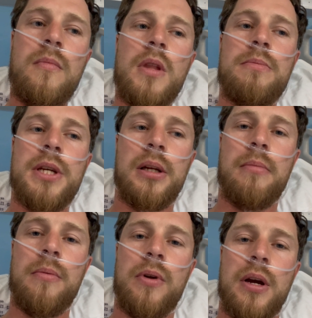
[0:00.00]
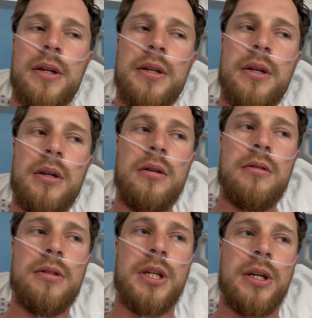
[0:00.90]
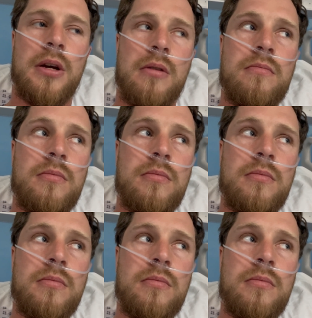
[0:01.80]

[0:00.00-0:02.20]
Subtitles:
Particular memory I had, stay calm.